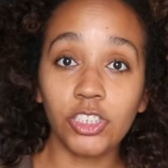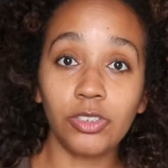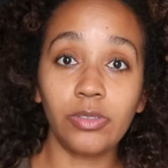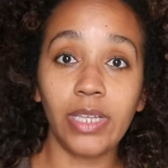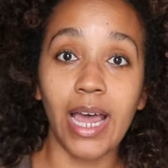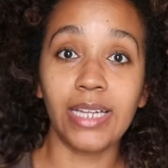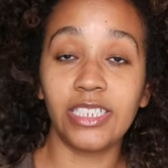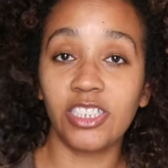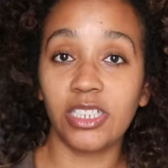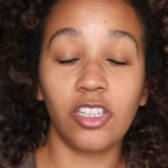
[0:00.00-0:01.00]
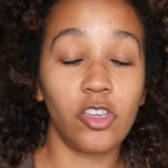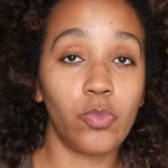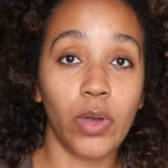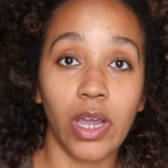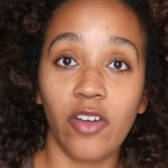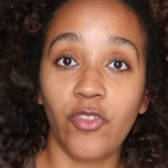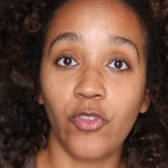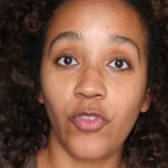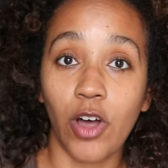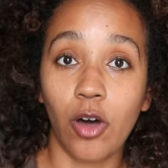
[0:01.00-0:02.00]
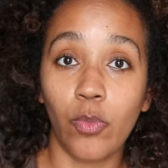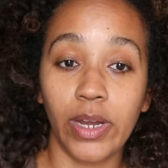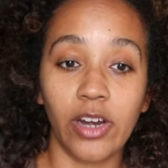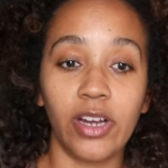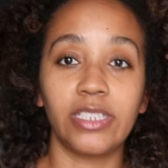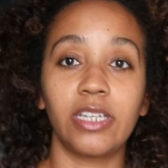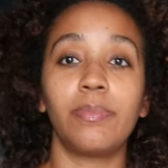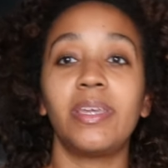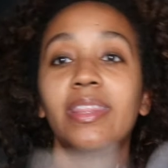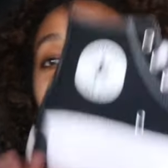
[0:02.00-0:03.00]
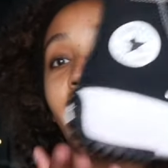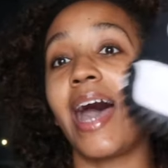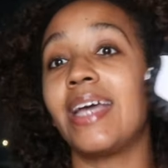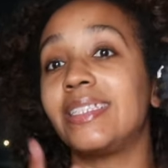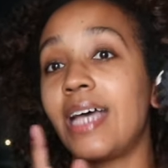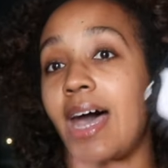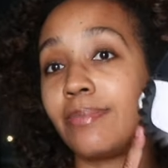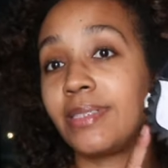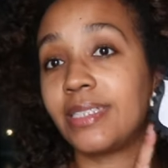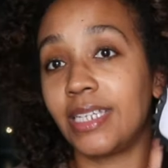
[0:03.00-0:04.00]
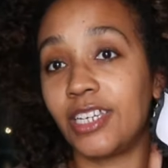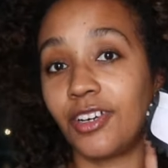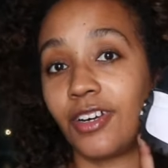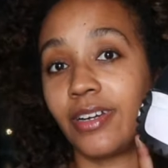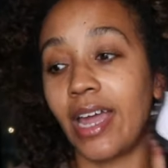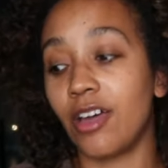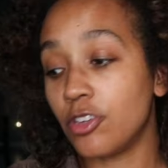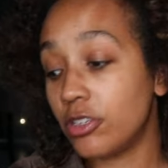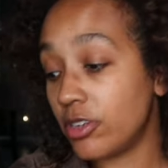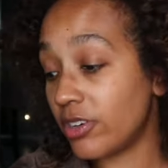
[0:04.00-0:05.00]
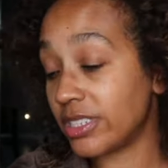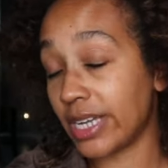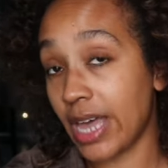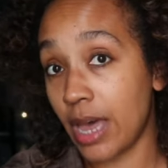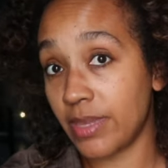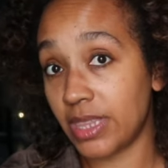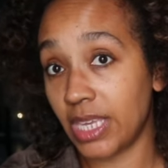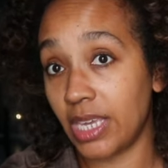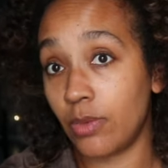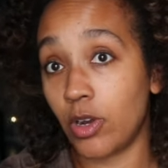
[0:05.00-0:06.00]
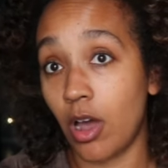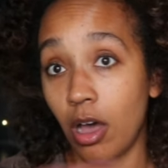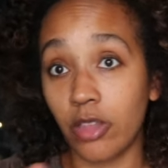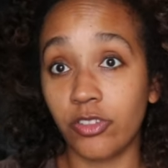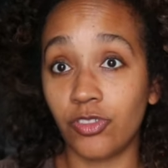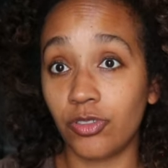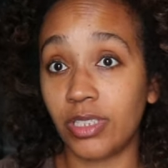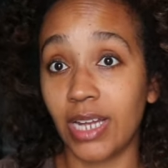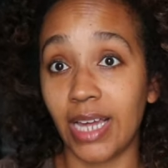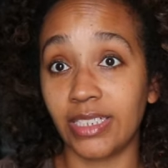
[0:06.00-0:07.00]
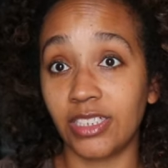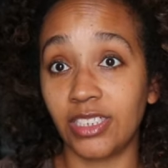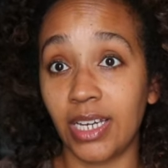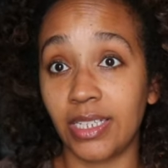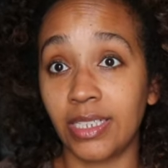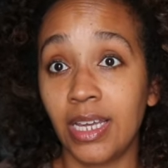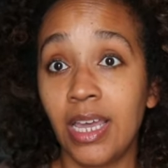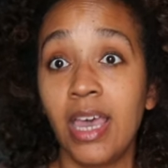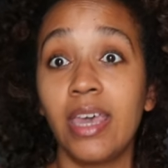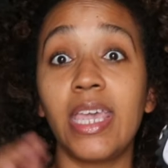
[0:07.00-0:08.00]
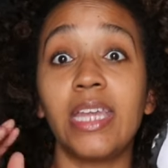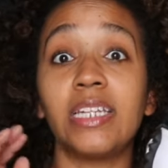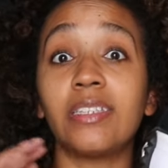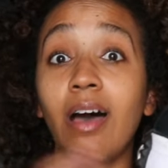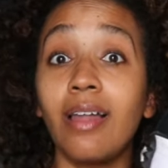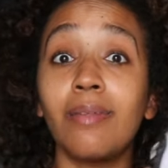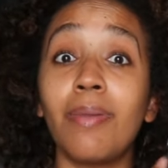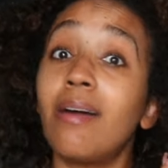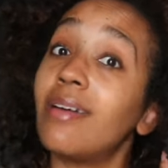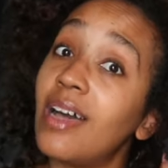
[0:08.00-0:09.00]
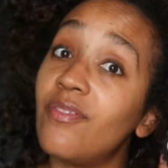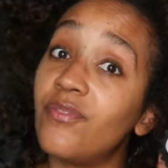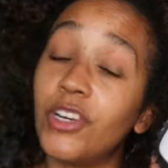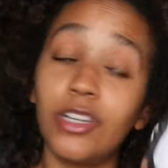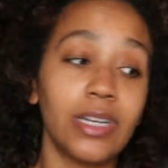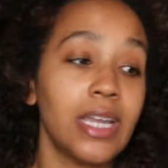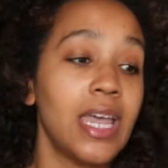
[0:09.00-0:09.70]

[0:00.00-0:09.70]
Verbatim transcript: shoe that I suggest that you wear for fall, winter is gonna be the high top sneaker. Now you'll notice a common theme with all the shoes that I suggest. It is all about comfort.